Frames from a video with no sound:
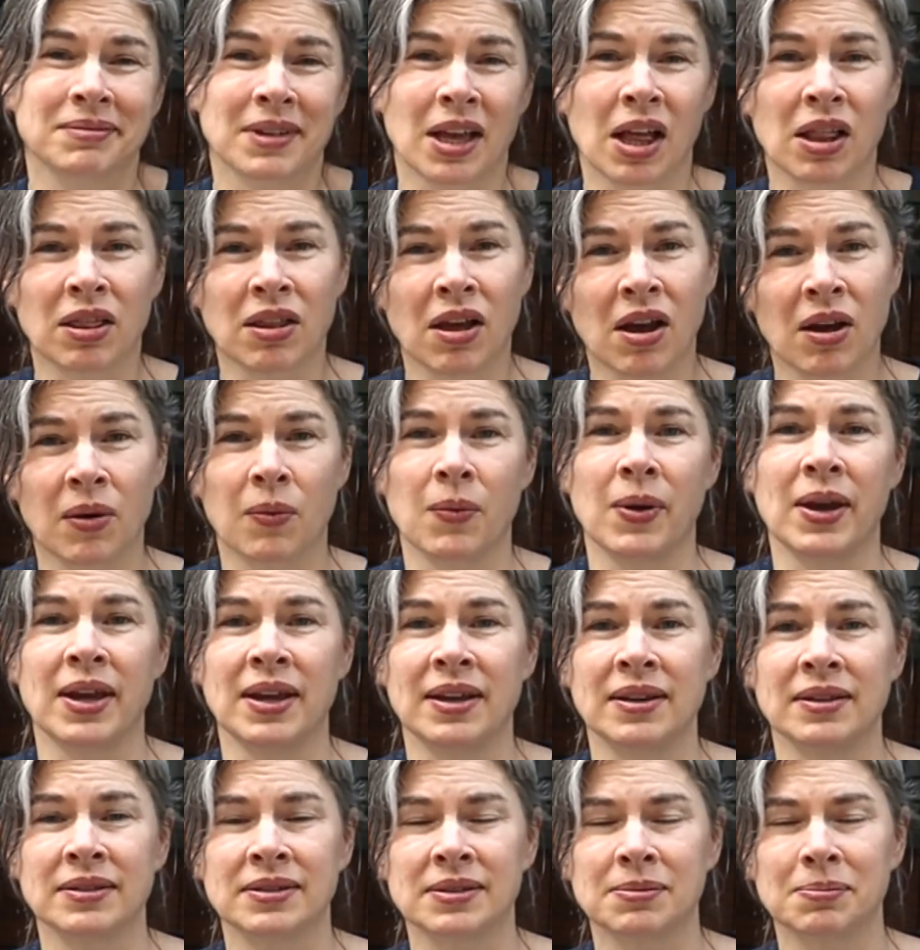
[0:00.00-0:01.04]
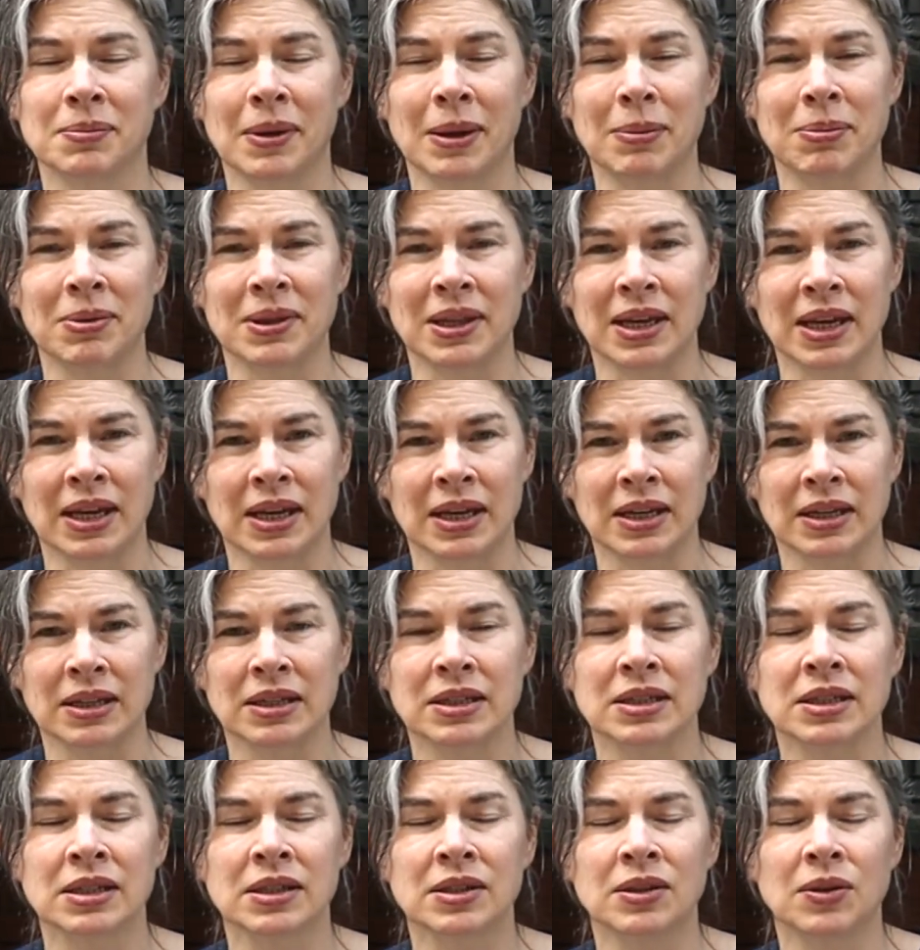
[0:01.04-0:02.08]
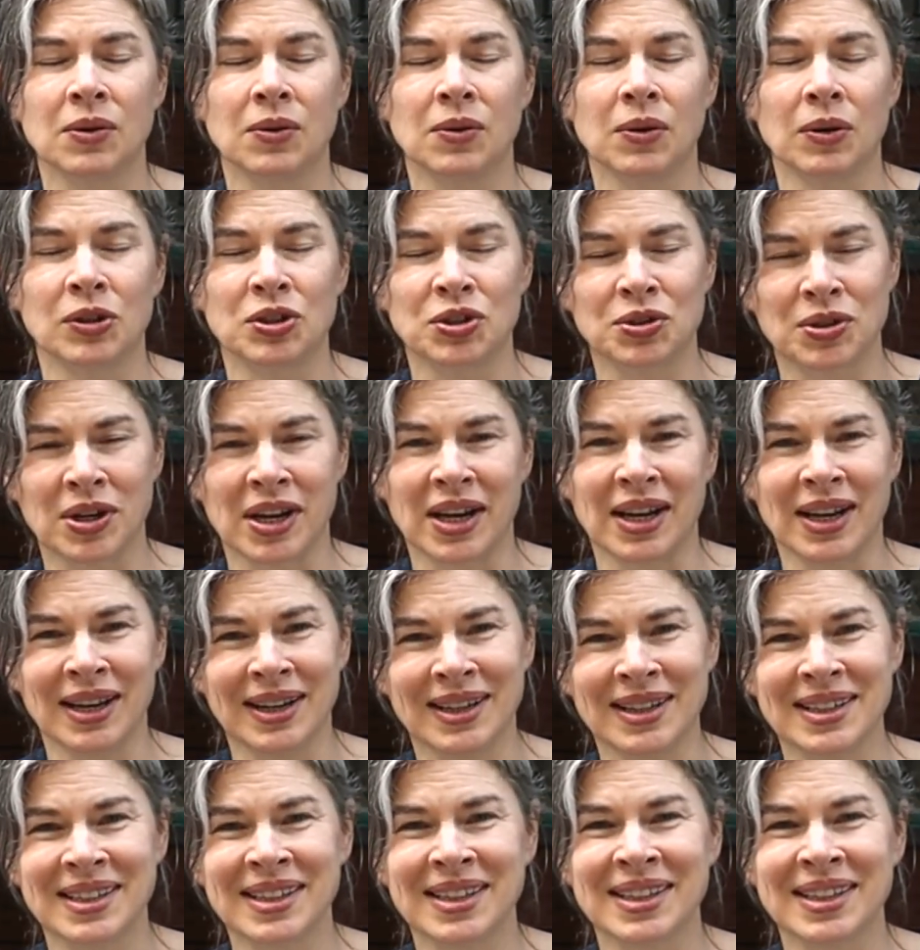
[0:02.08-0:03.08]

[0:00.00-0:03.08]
a long ways by plane or train